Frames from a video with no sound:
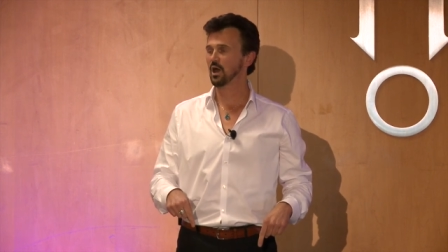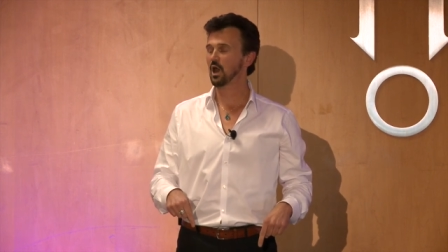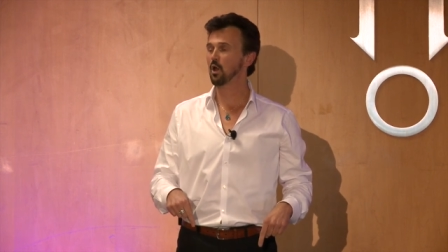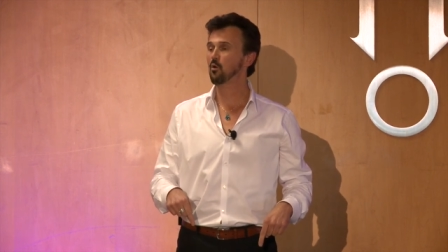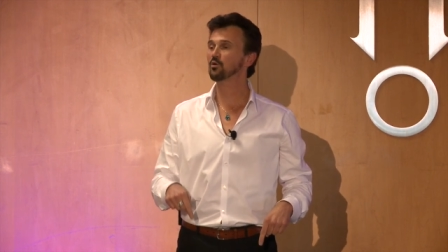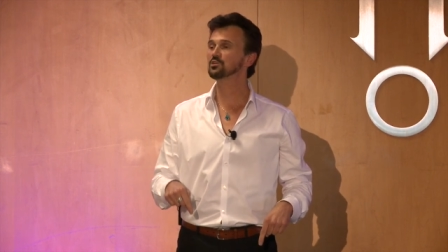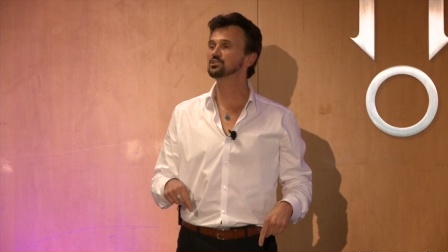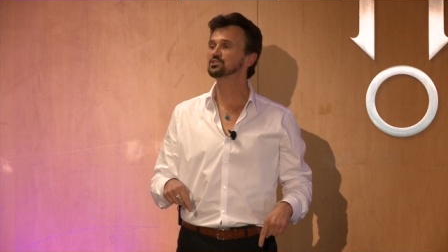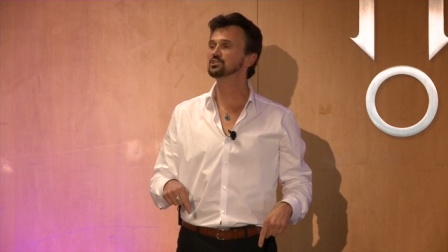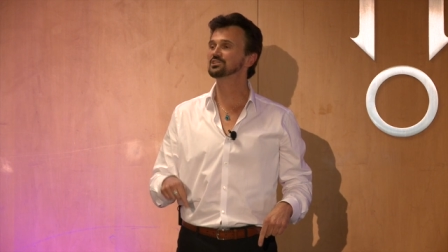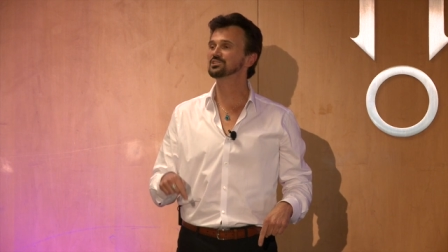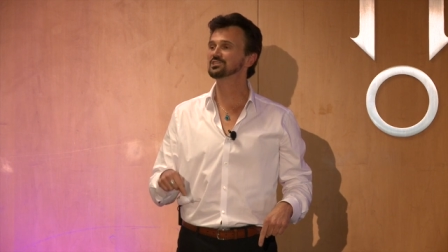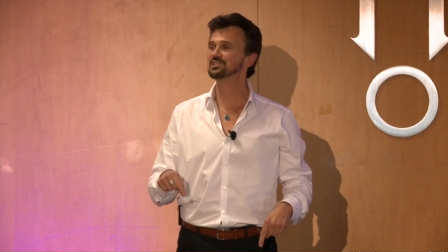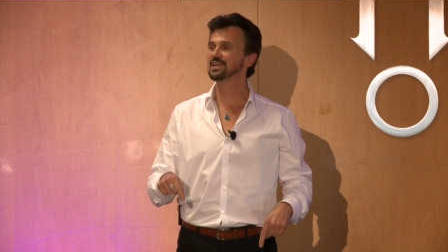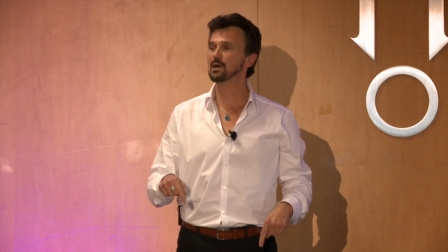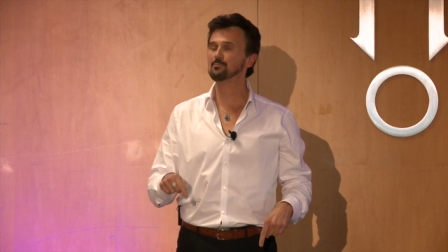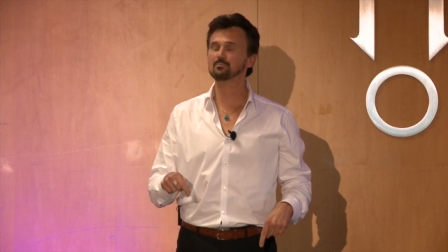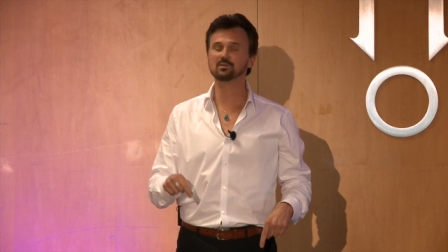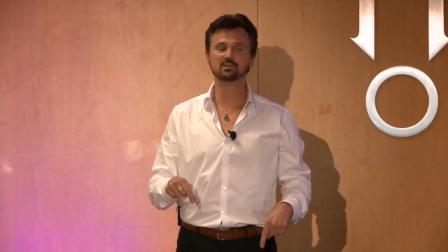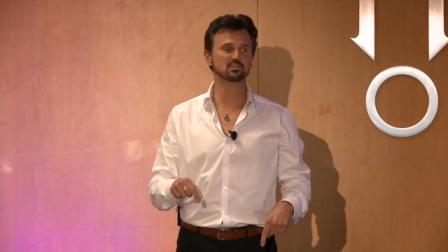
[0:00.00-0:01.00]
I want you to
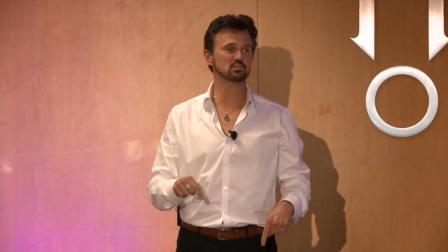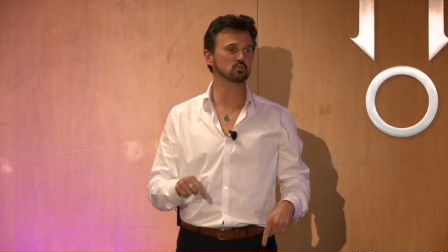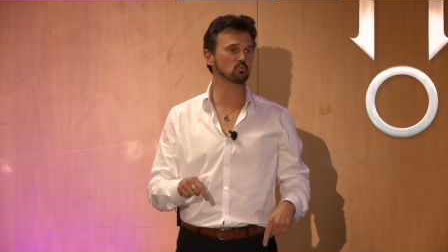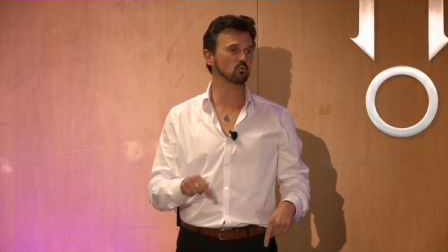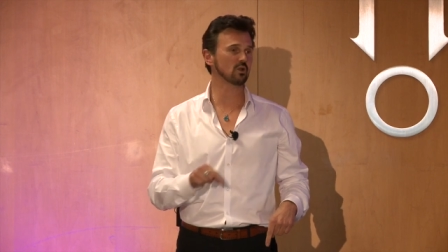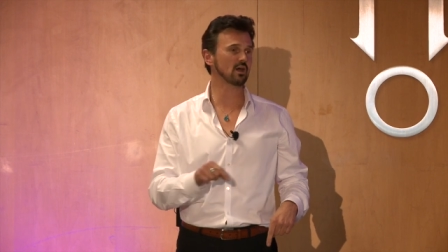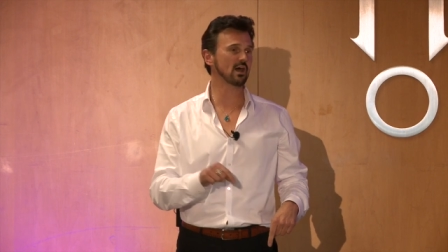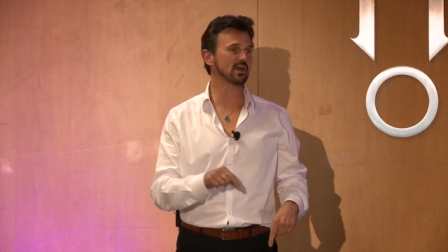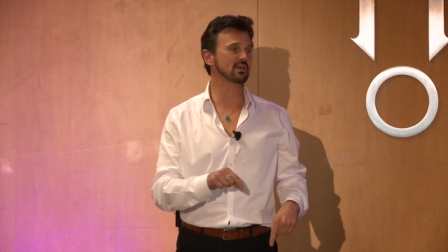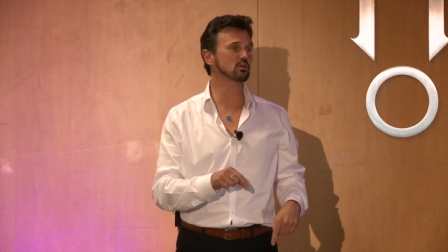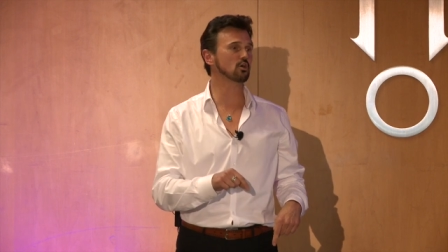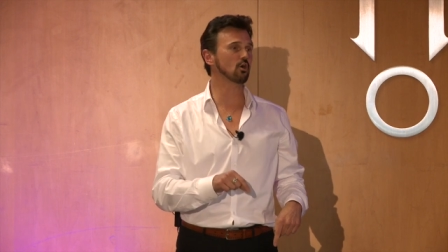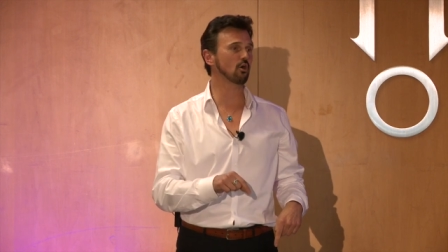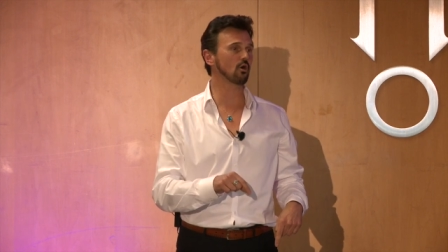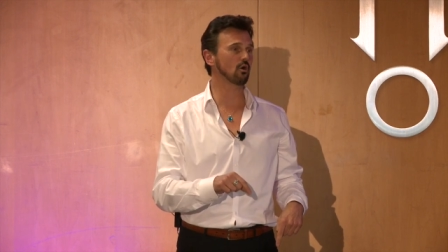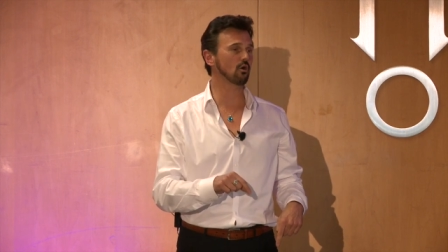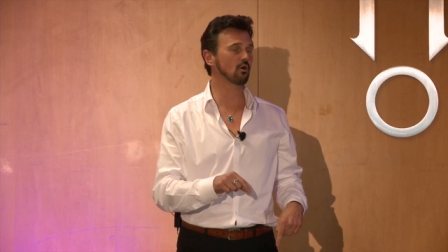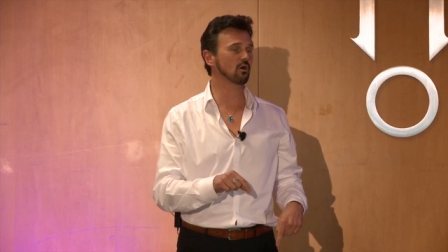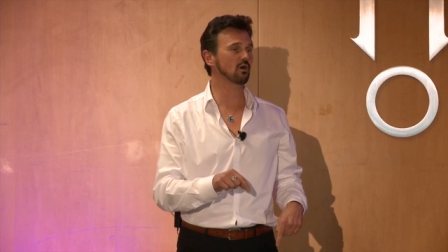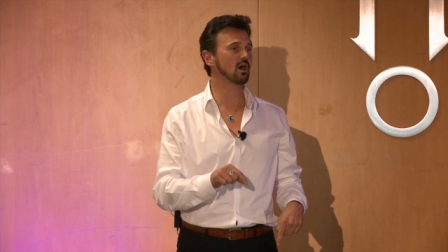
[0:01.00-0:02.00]
step into what I
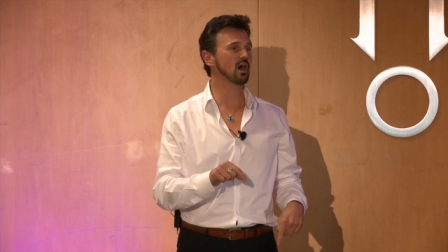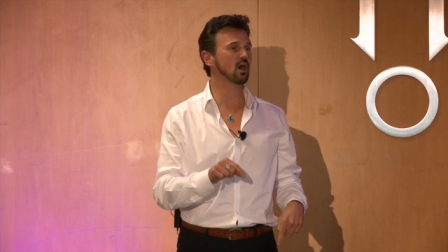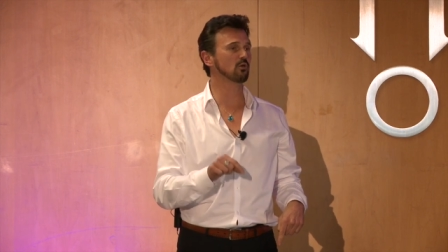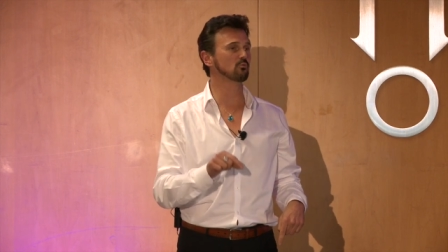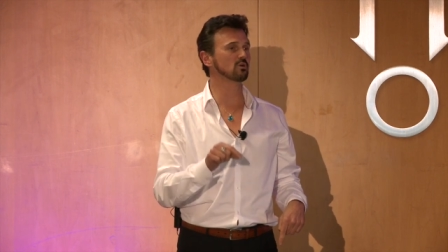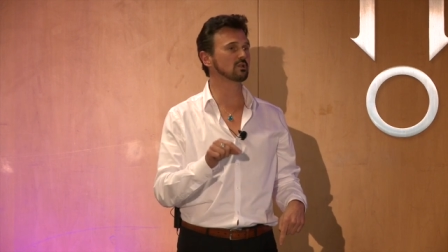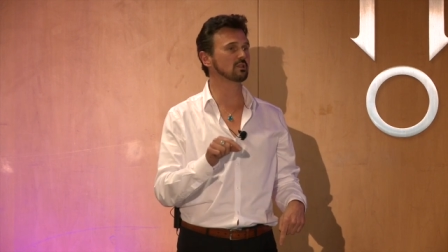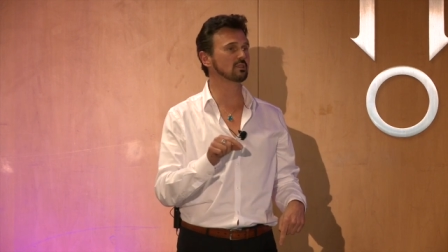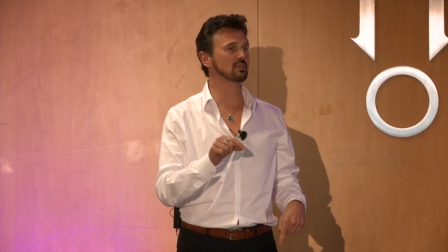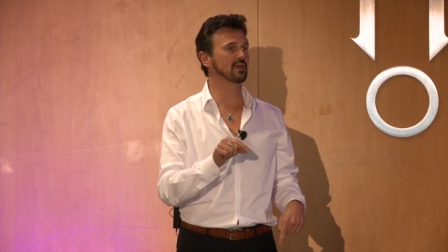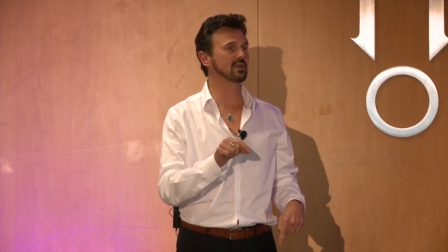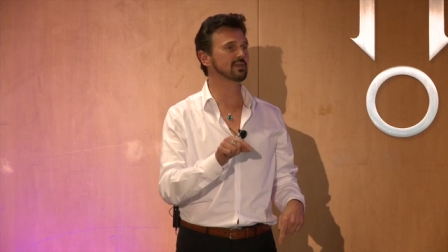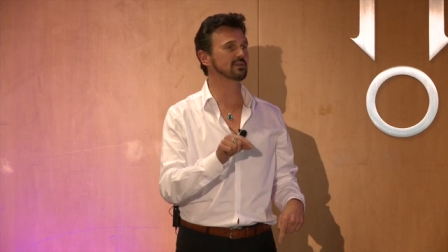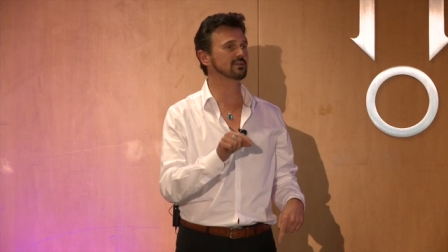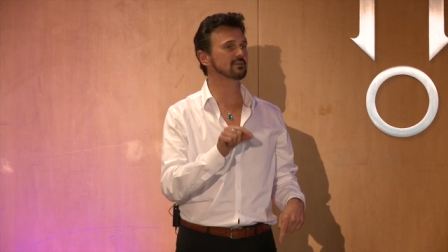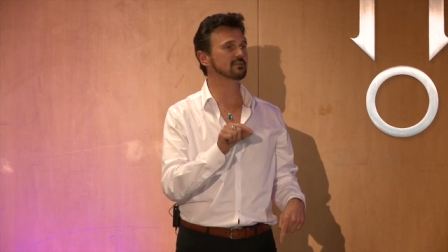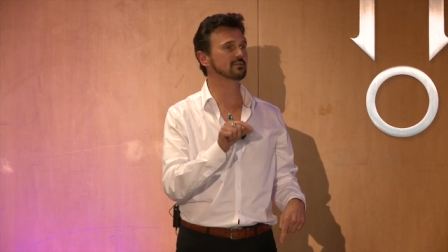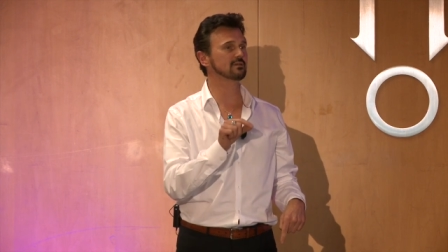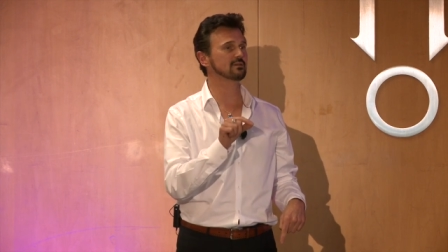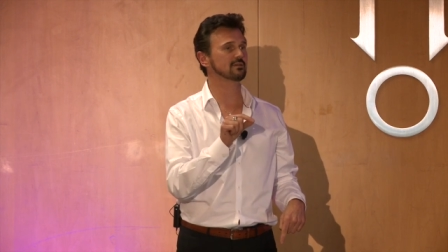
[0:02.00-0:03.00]
call a
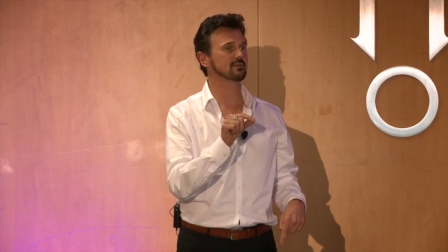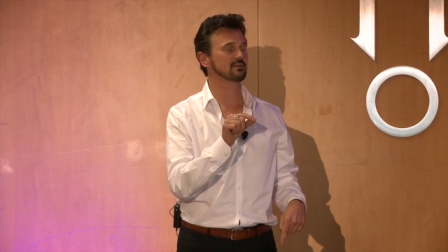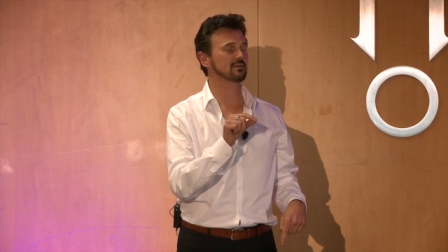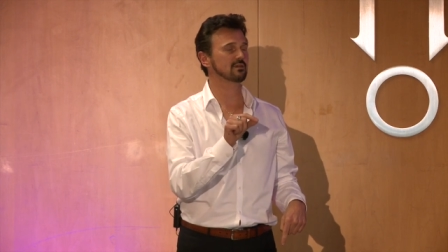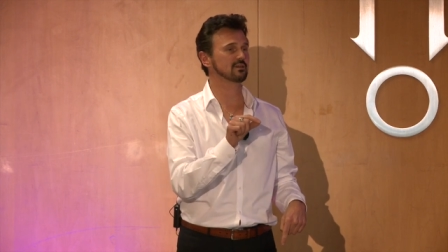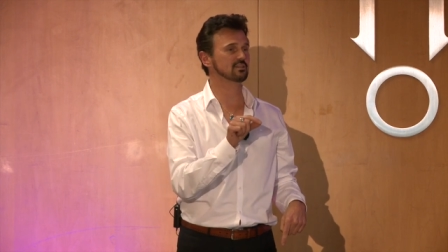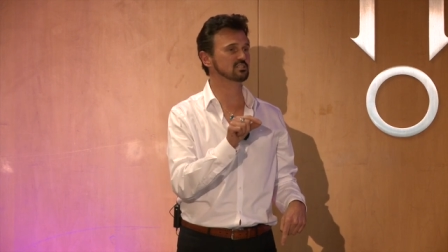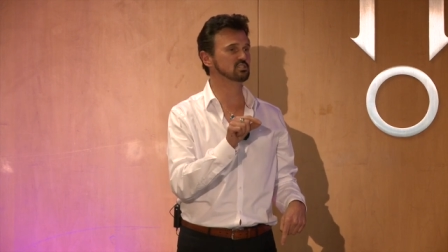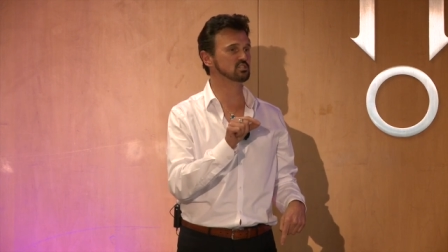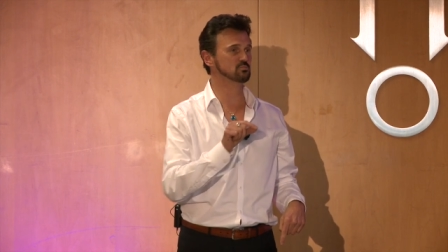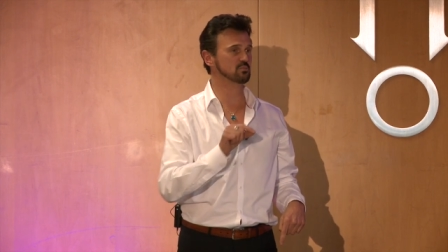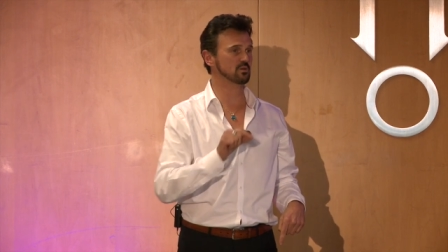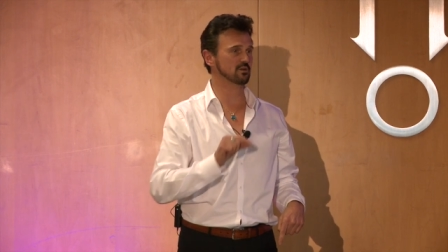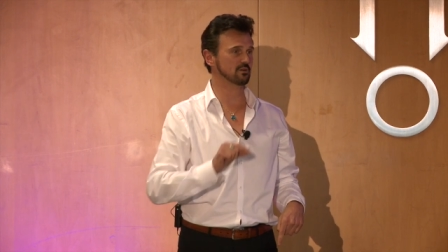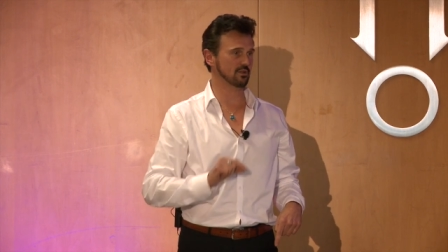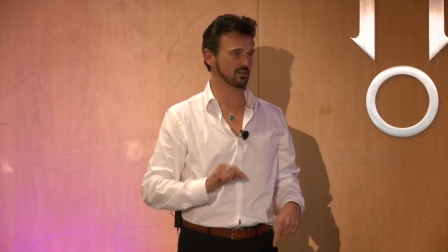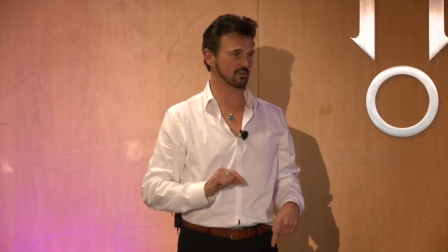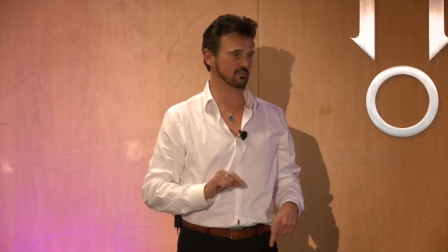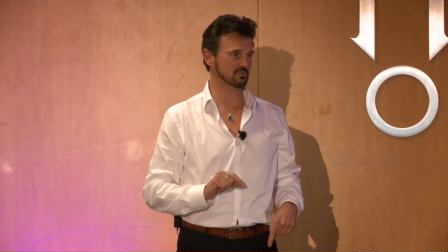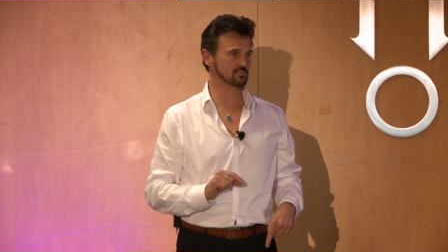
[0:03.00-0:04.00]
related
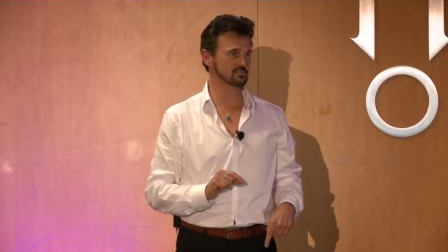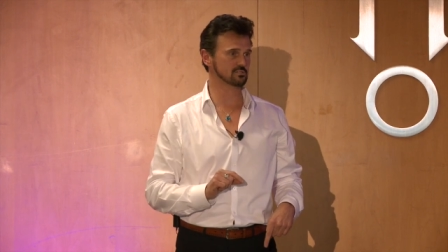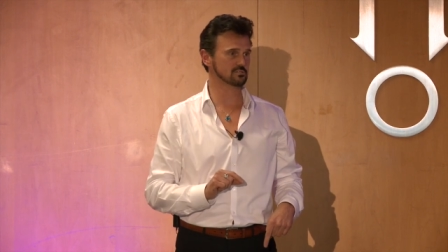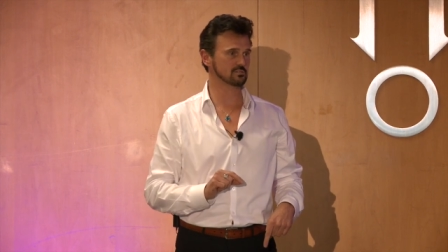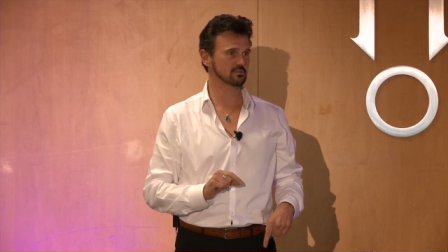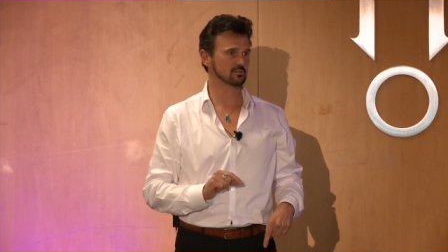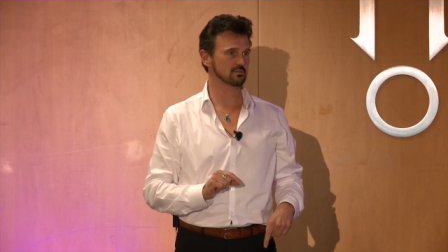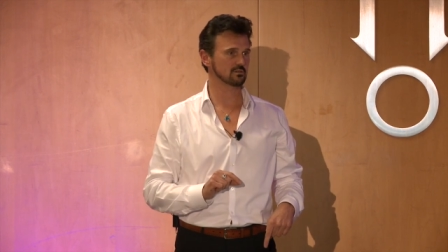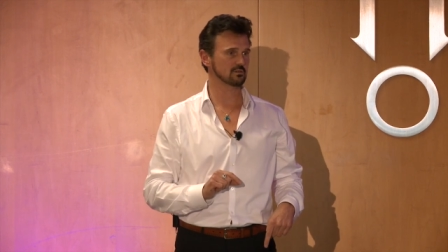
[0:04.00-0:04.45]
experience.